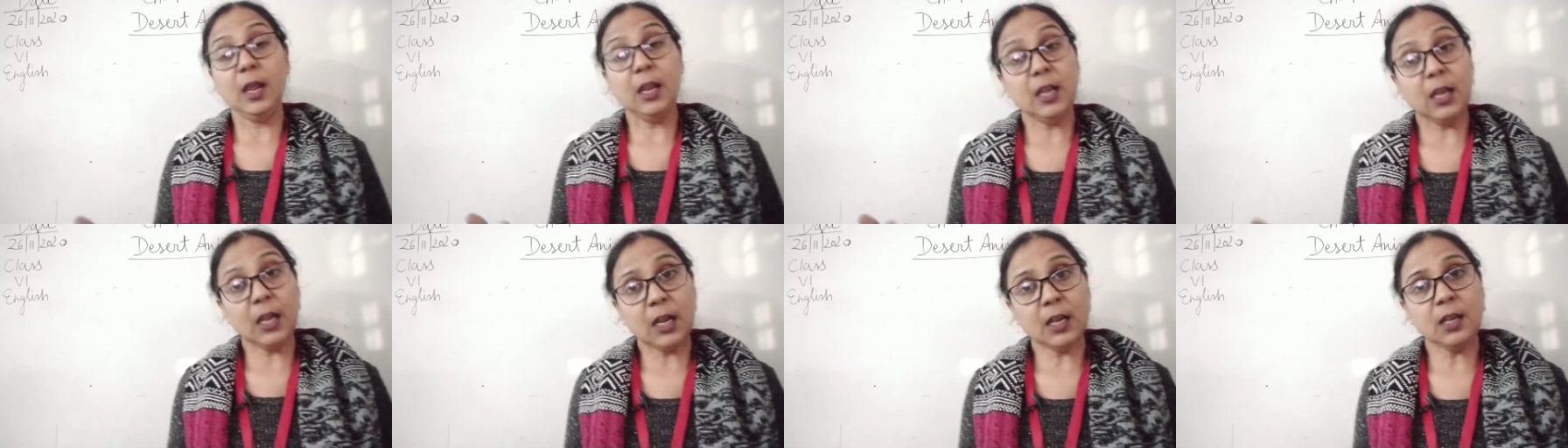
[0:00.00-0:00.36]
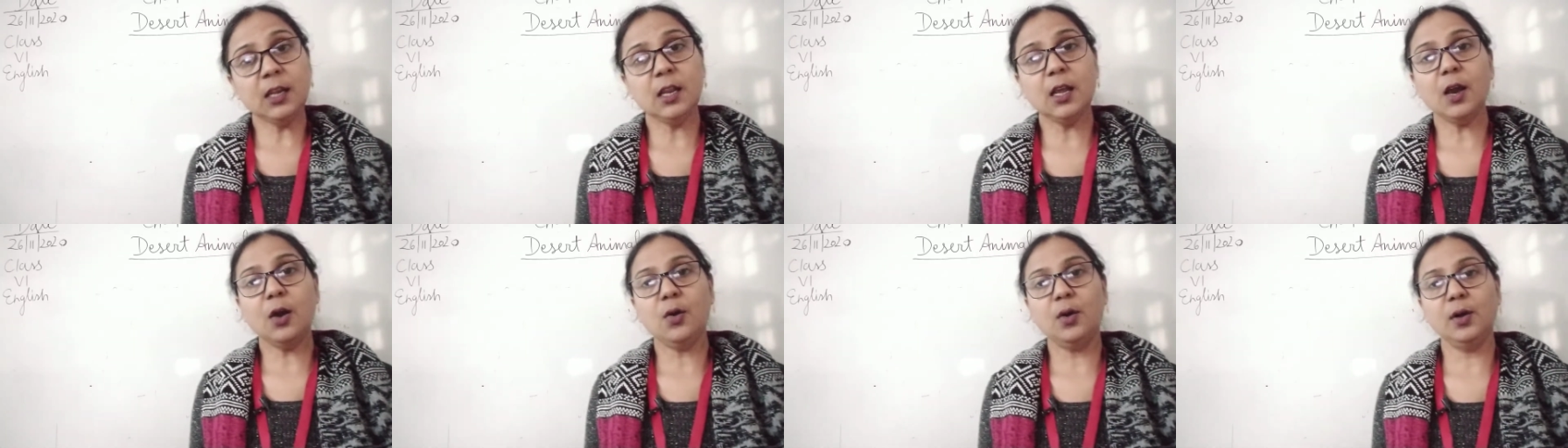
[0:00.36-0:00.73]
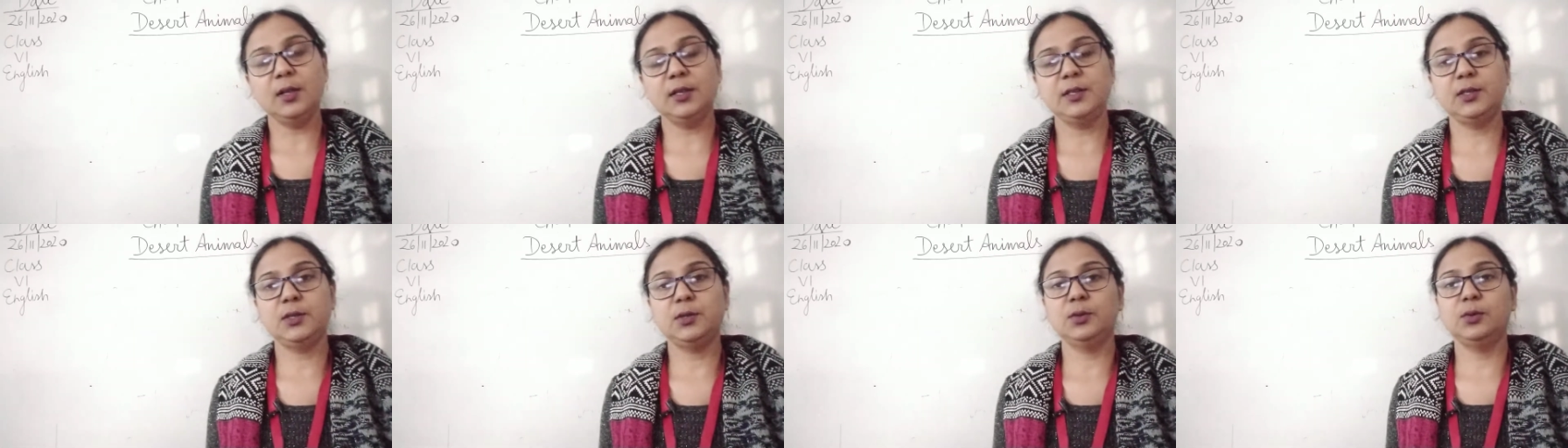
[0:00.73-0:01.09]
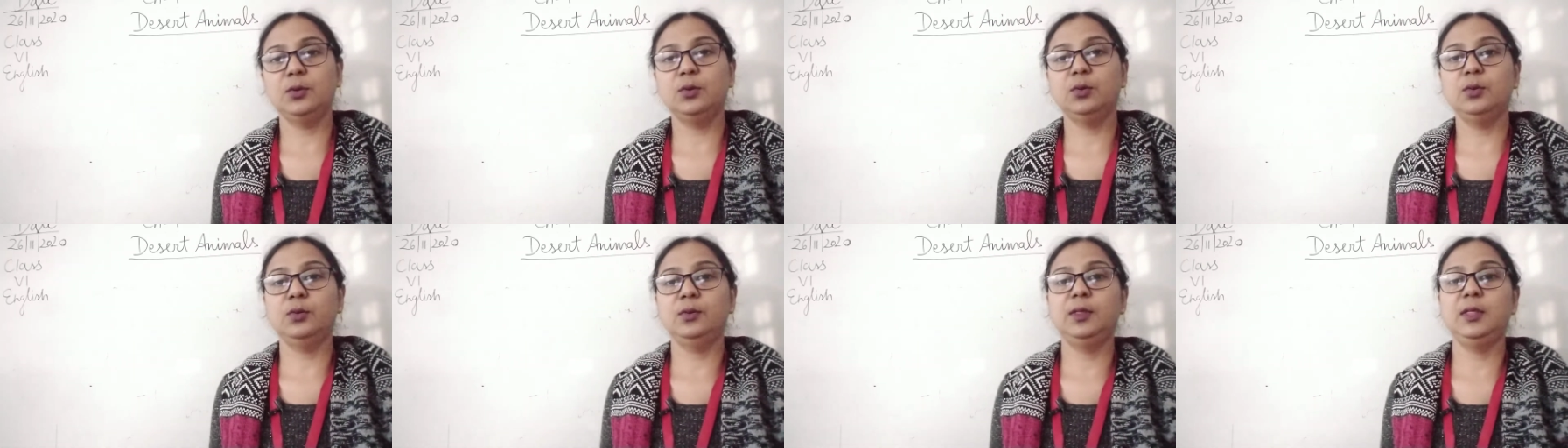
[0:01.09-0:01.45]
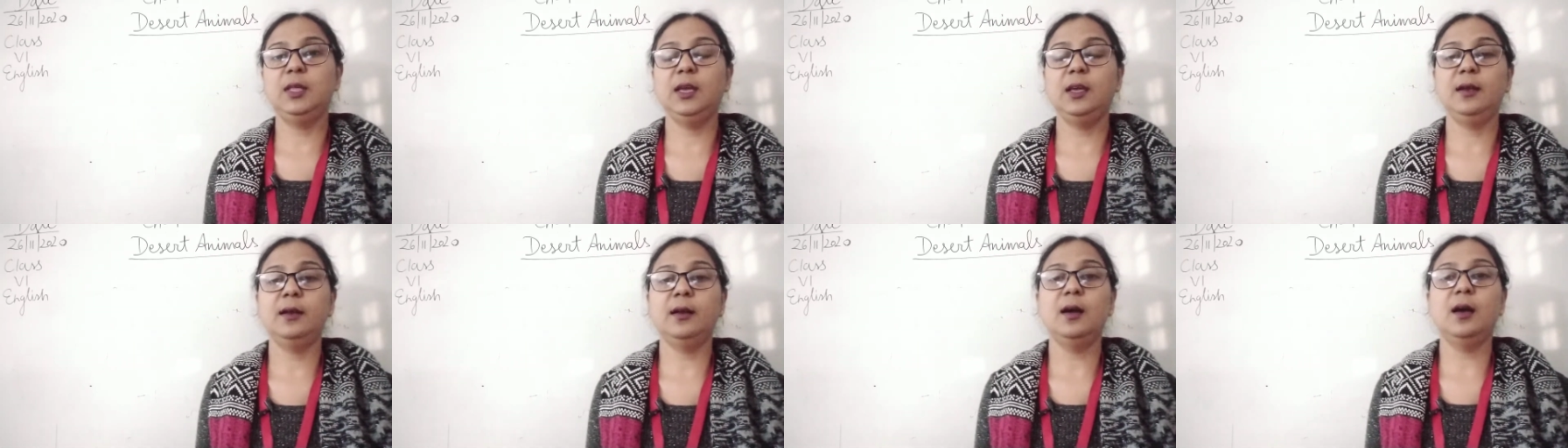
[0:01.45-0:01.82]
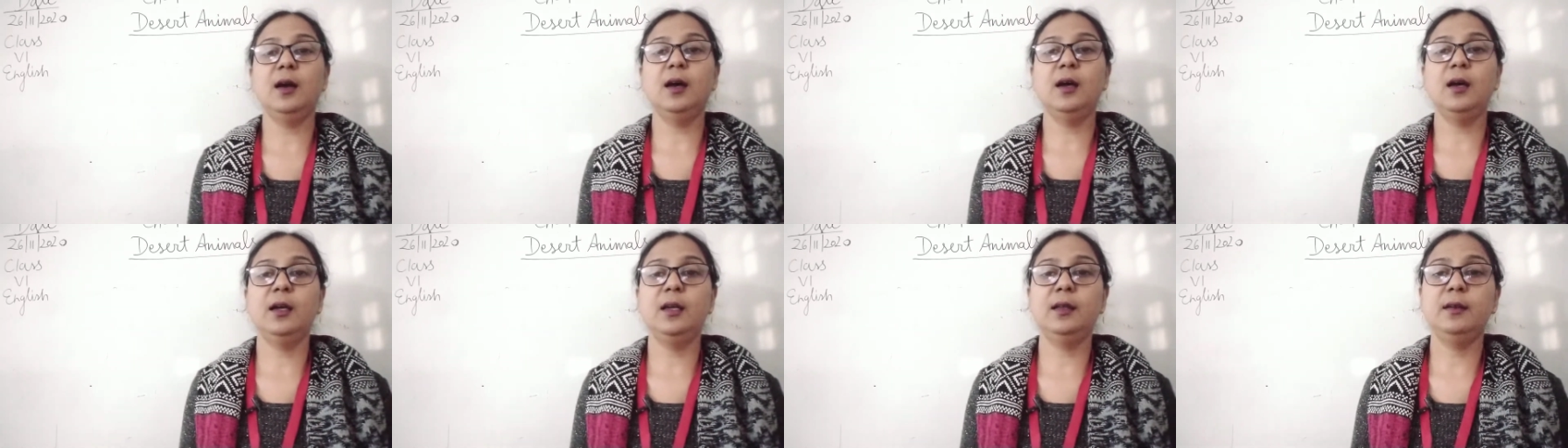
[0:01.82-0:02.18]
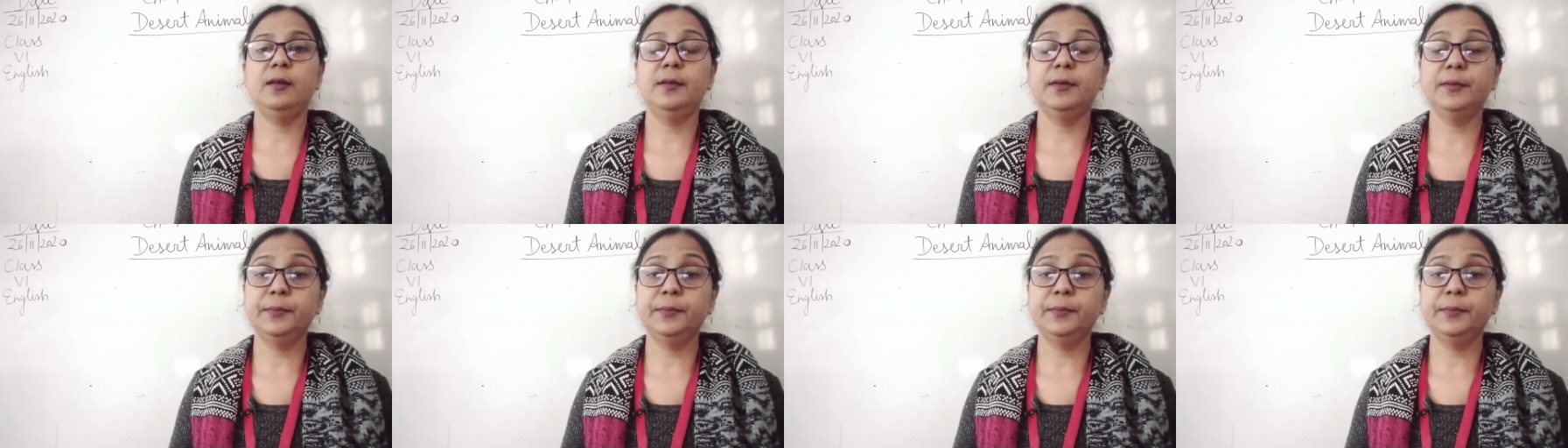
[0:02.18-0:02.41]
India also there are